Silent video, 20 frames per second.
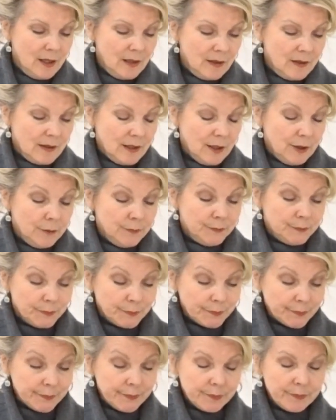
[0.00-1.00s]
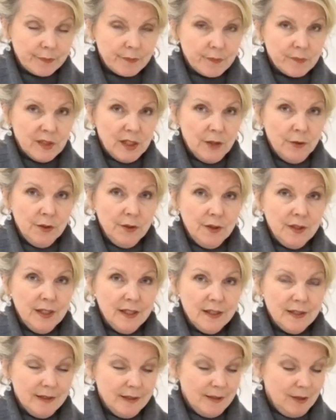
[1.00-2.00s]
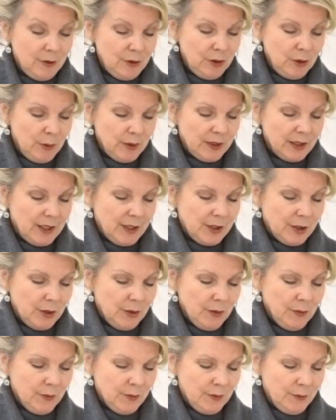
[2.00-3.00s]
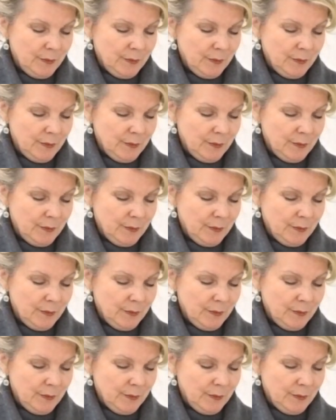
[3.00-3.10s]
So don't do this, don't do what I do.